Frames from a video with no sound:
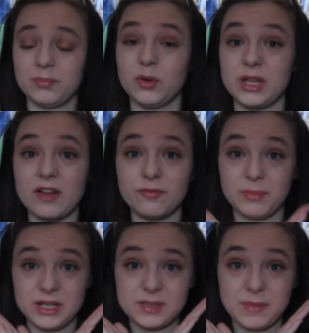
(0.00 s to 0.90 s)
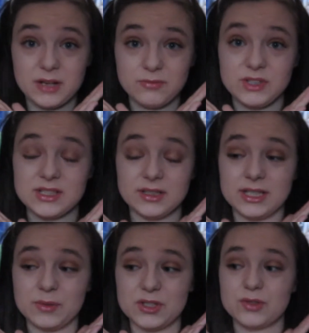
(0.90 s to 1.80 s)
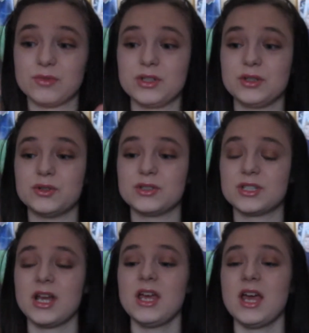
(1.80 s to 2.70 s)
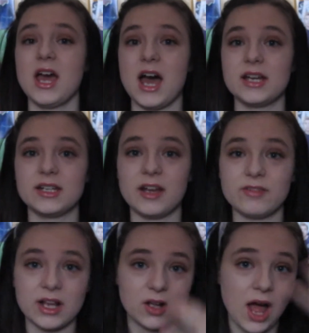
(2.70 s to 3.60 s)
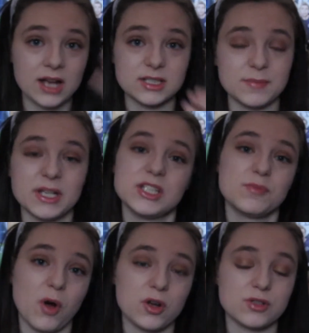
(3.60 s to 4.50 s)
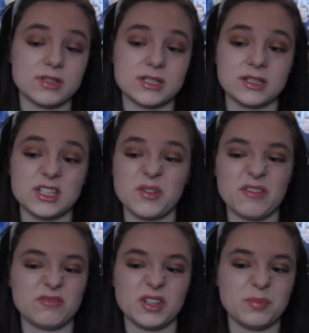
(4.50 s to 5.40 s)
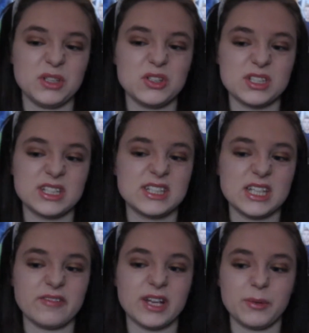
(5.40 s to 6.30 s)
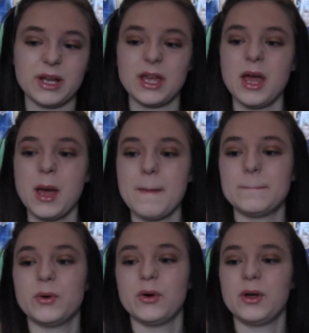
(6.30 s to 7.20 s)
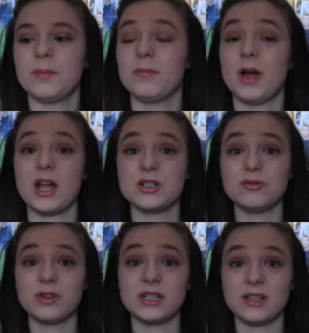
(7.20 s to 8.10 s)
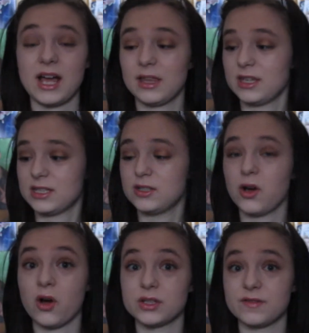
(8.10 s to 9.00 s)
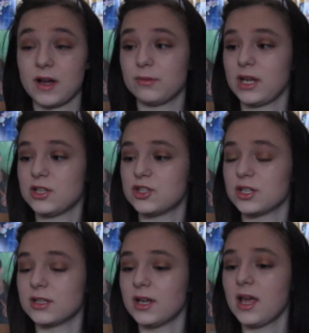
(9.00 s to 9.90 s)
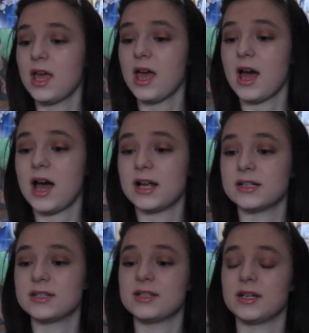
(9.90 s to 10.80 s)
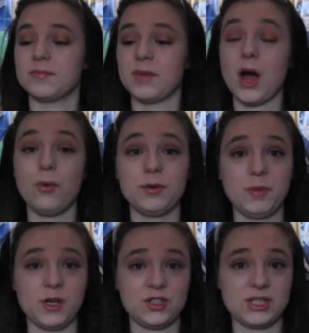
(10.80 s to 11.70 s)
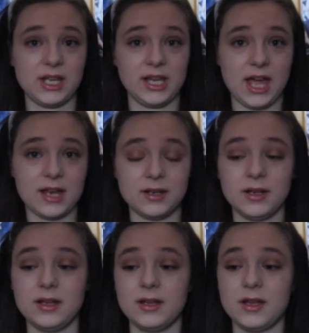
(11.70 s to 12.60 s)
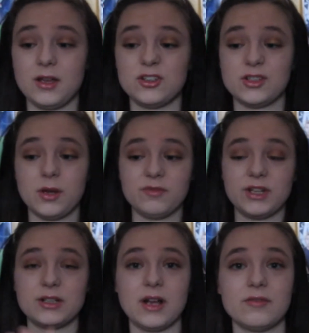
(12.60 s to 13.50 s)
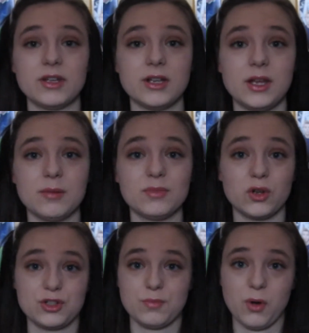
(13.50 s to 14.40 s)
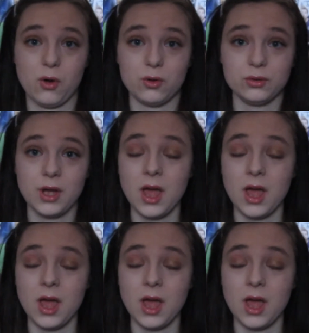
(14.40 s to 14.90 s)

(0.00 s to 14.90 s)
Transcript: but they haven't been as bad recently, which is really good, and I haven't had as many spots recently, so I haven't really been using concealer anyway. But I do really like this NARS foundation, and I would purchase it again, just hopefully I don't have a dodgy bottle.